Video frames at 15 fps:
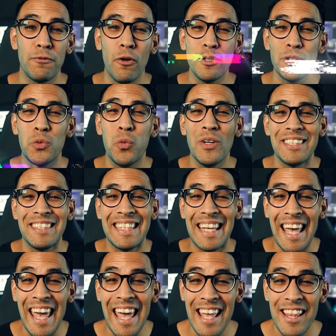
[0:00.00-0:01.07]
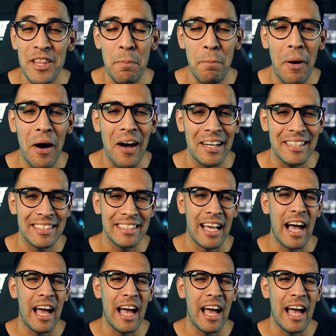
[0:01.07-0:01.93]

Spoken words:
far as what's in the box,